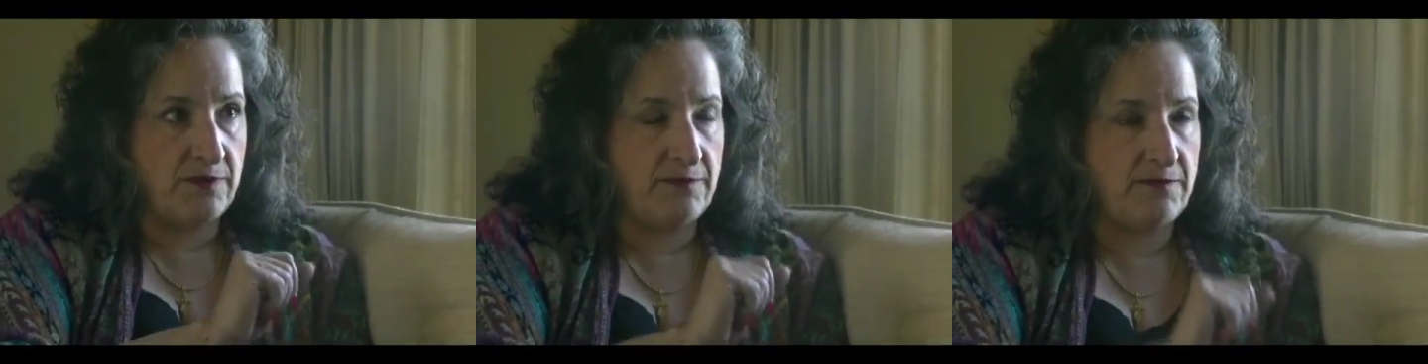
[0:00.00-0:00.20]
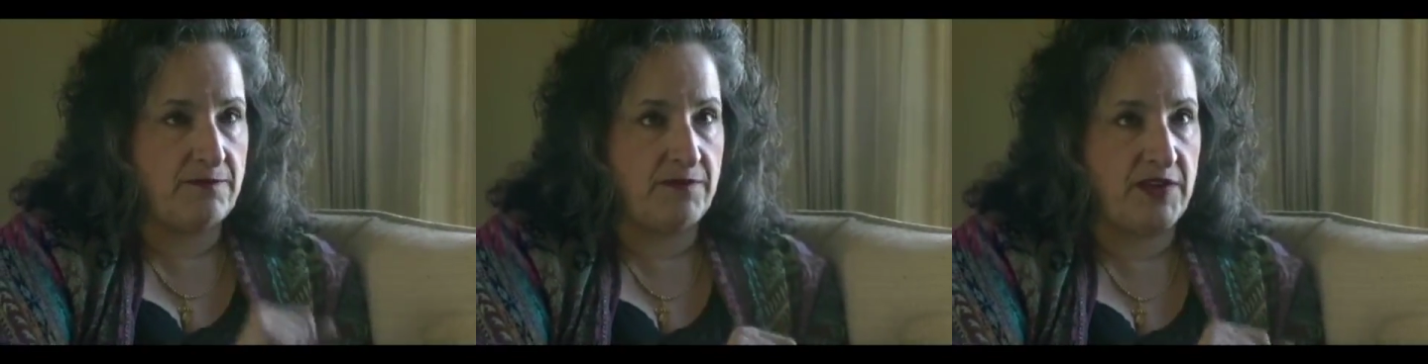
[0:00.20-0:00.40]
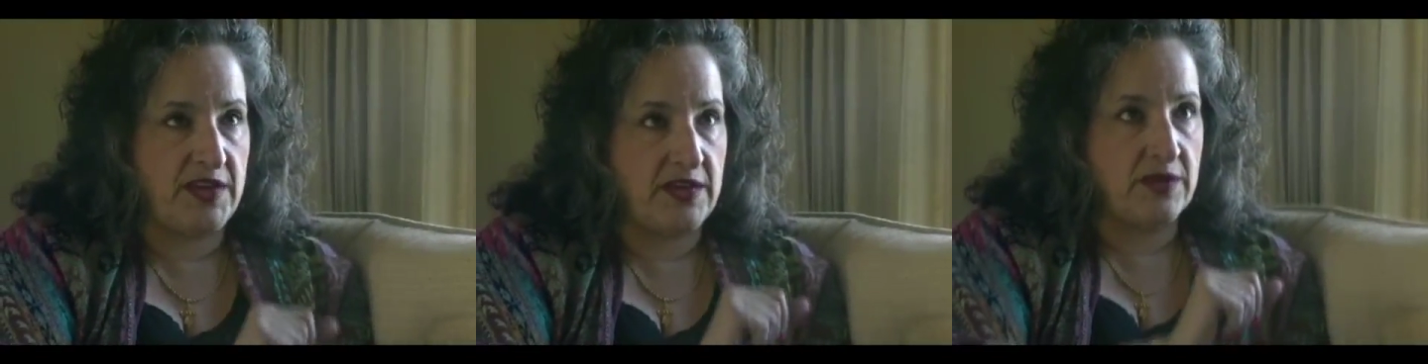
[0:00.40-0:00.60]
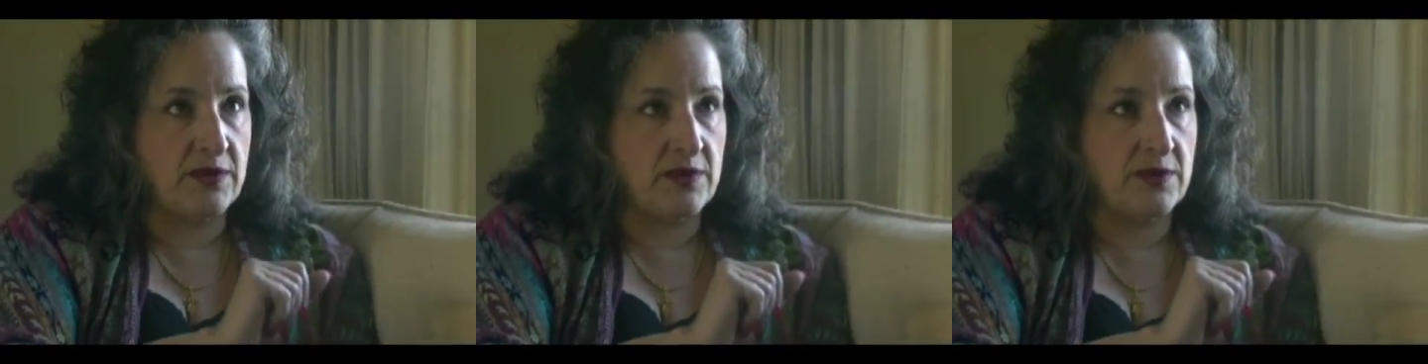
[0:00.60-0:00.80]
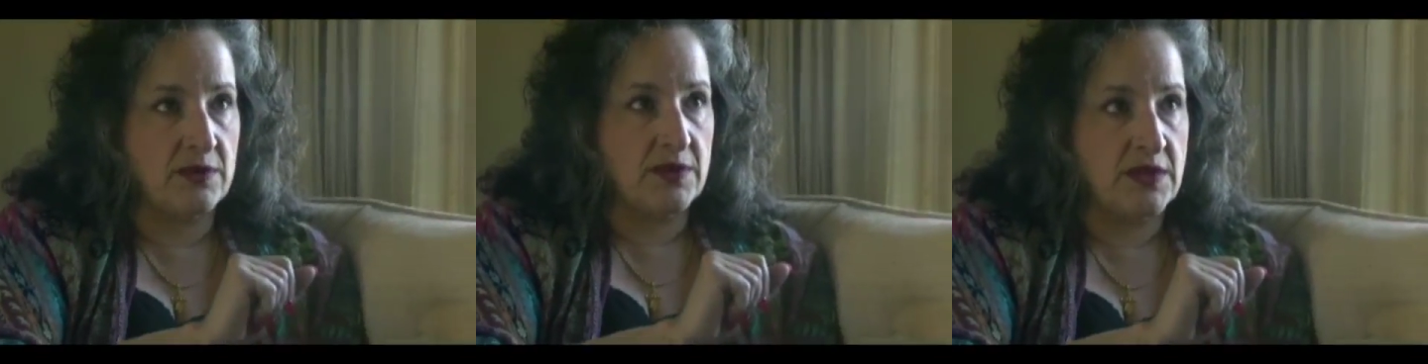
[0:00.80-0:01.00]

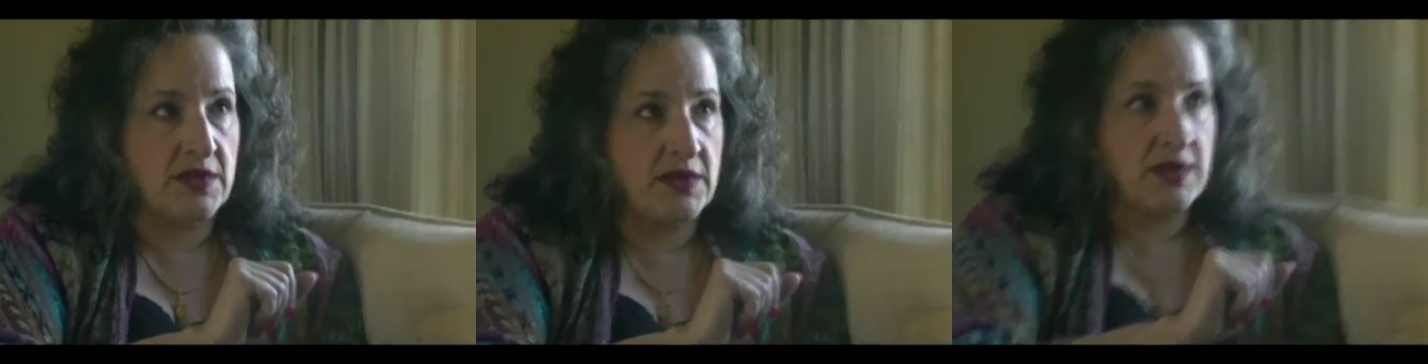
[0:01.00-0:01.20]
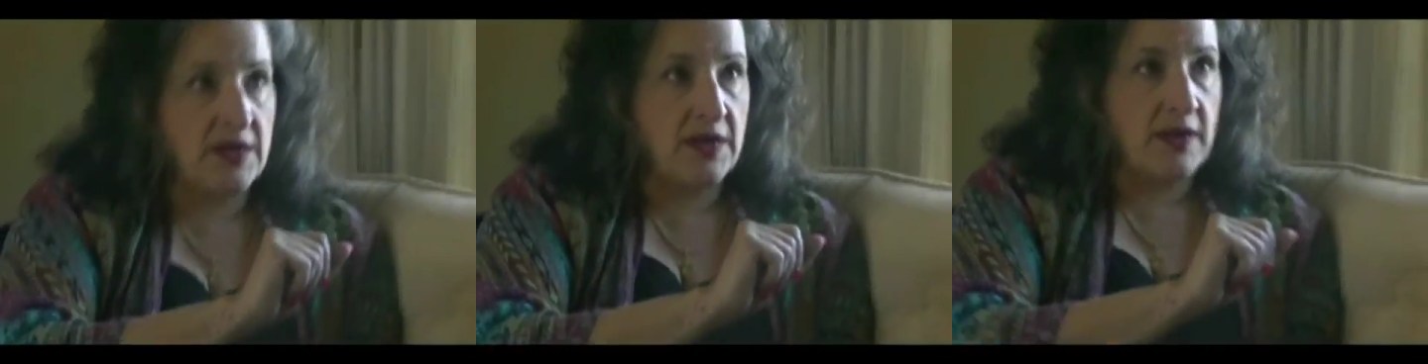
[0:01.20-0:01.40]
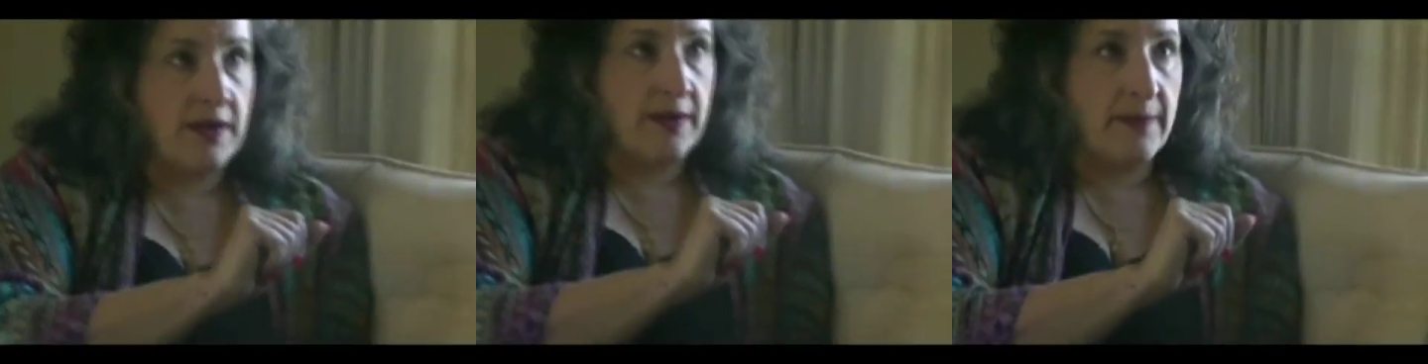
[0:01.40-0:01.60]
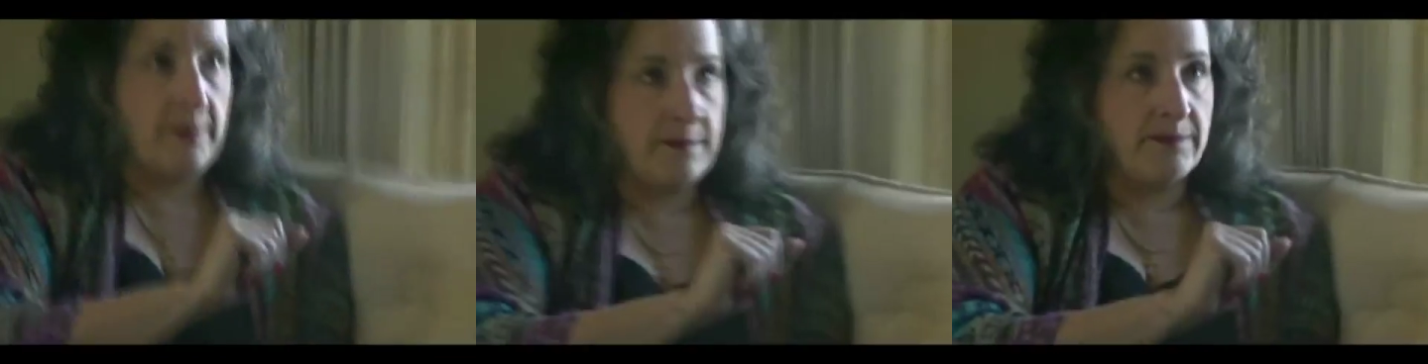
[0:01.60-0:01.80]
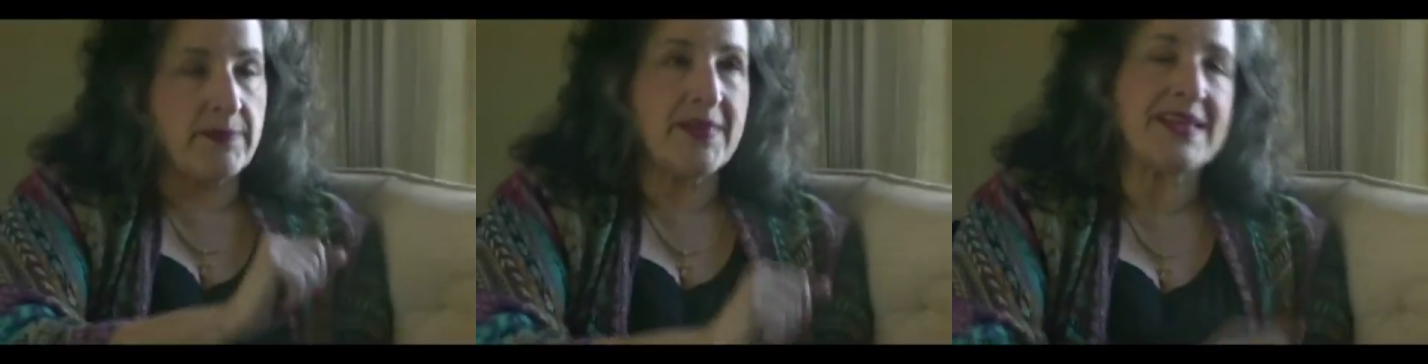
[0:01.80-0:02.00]
feel,
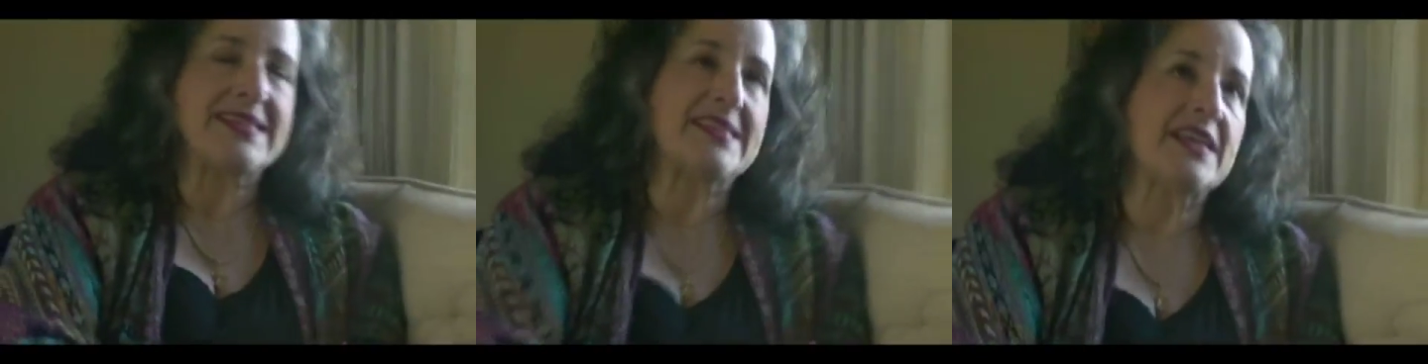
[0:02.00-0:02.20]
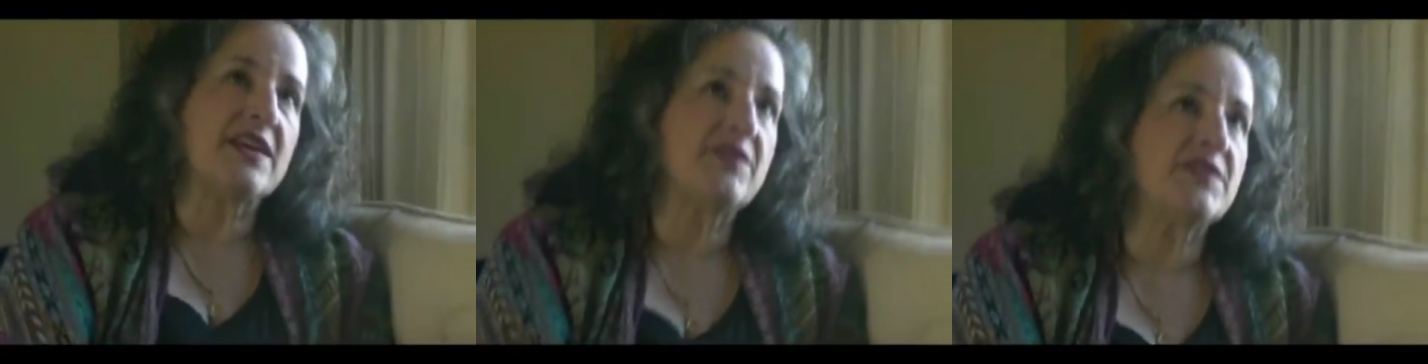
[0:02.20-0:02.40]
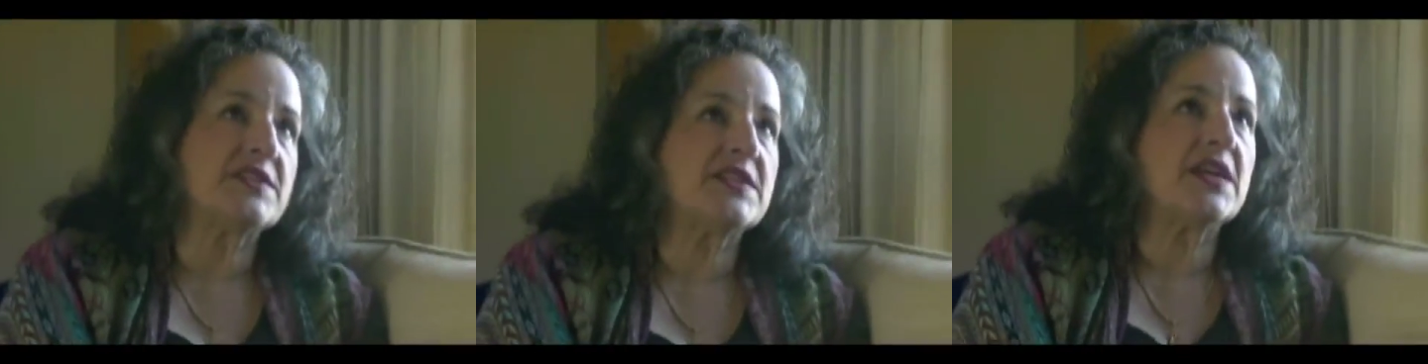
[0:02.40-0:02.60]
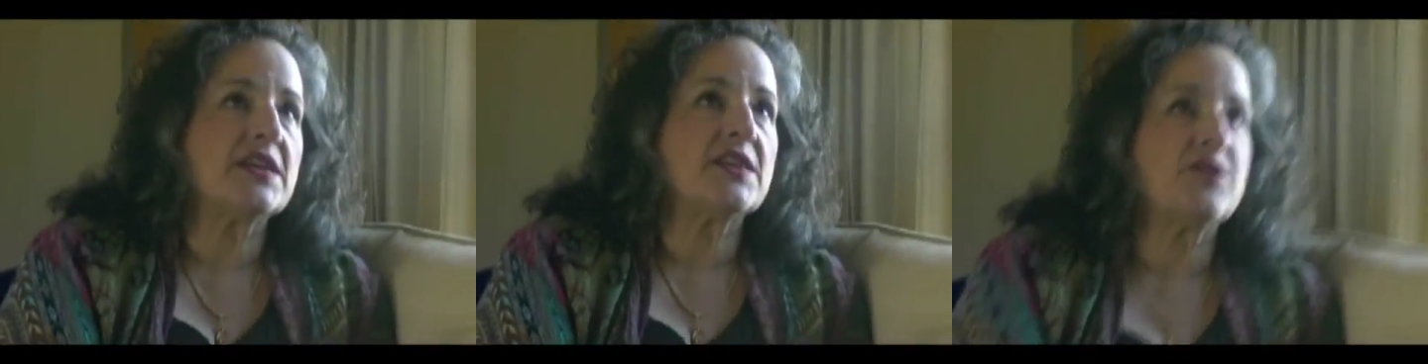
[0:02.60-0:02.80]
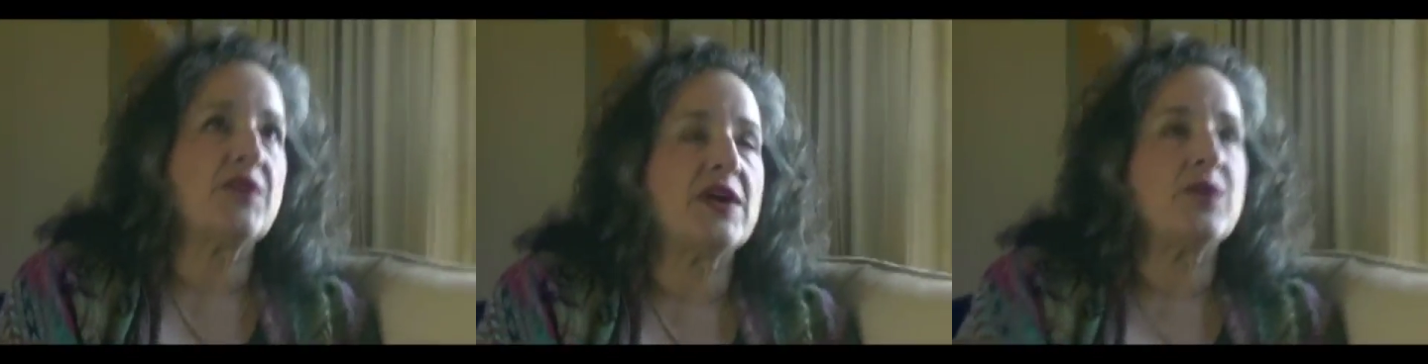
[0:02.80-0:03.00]
safe is not
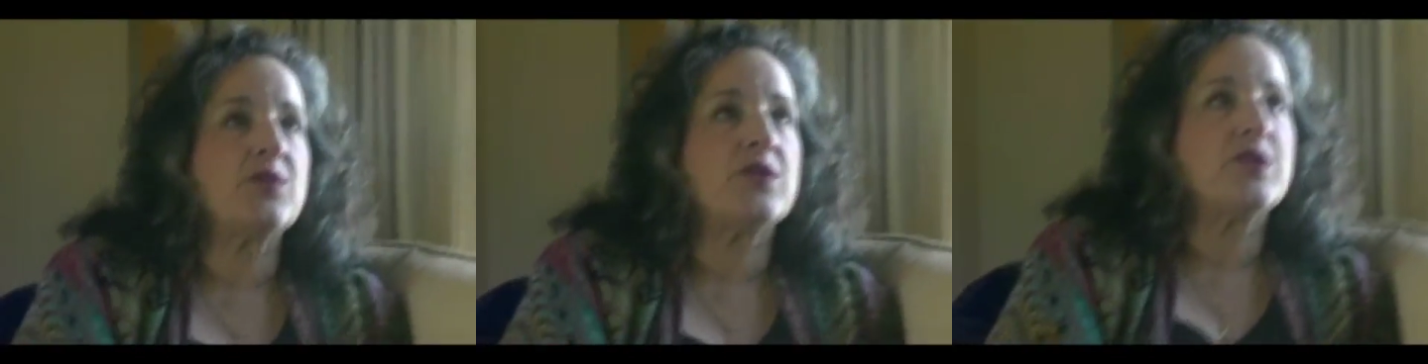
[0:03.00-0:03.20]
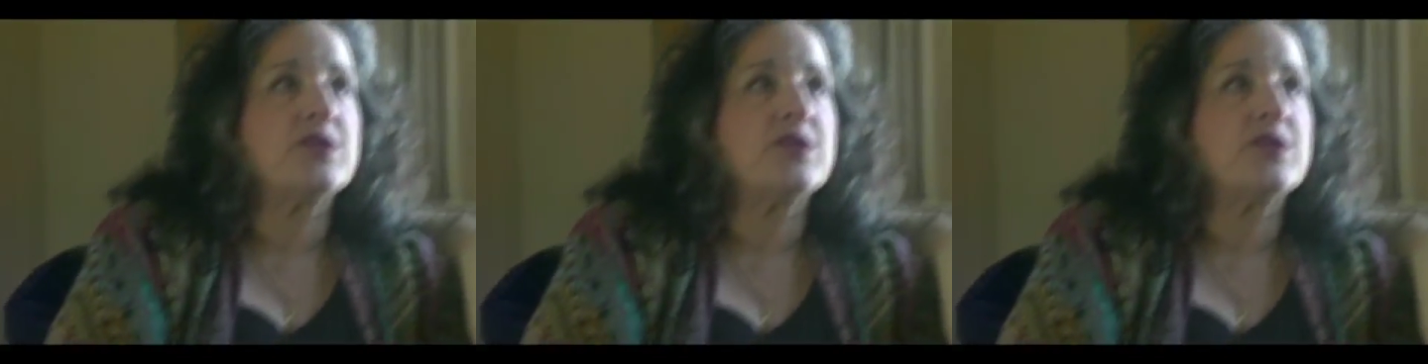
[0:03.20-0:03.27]
the right word.